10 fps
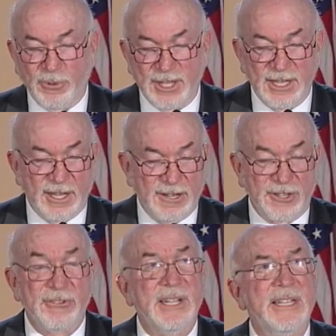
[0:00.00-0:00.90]
1,400
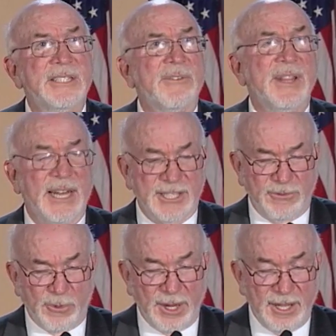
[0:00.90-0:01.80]
trees over the next
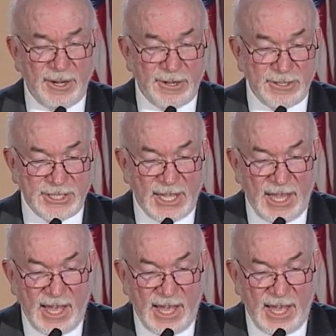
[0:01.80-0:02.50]
4 years.